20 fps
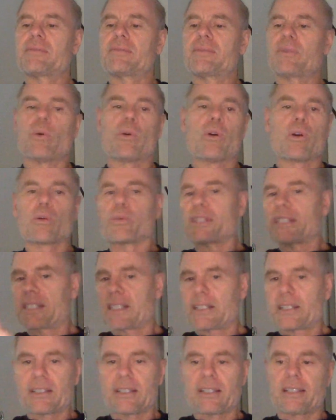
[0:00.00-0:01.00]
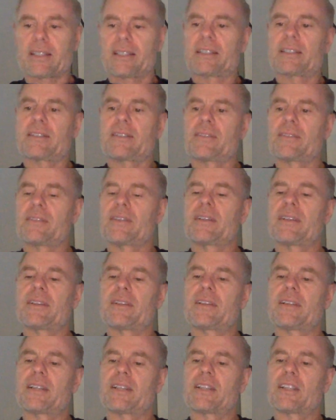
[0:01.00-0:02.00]
or resilience,
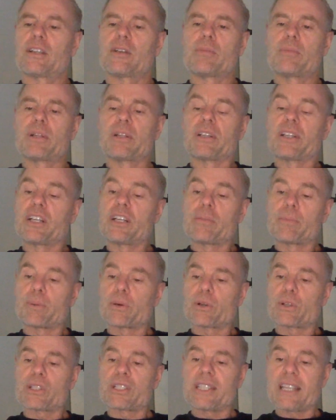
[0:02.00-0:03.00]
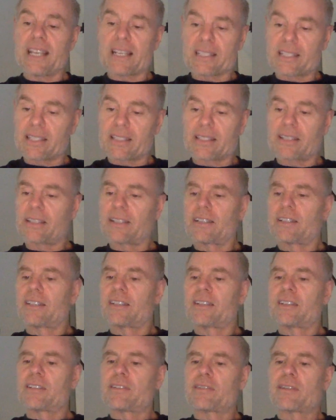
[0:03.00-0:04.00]
the ability to persist,
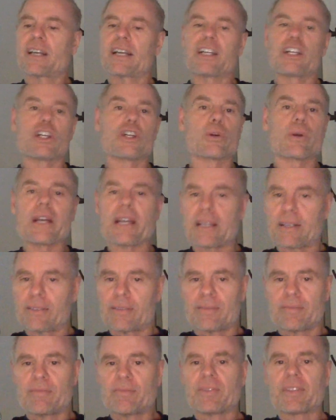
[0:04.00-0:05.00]
right? Grit.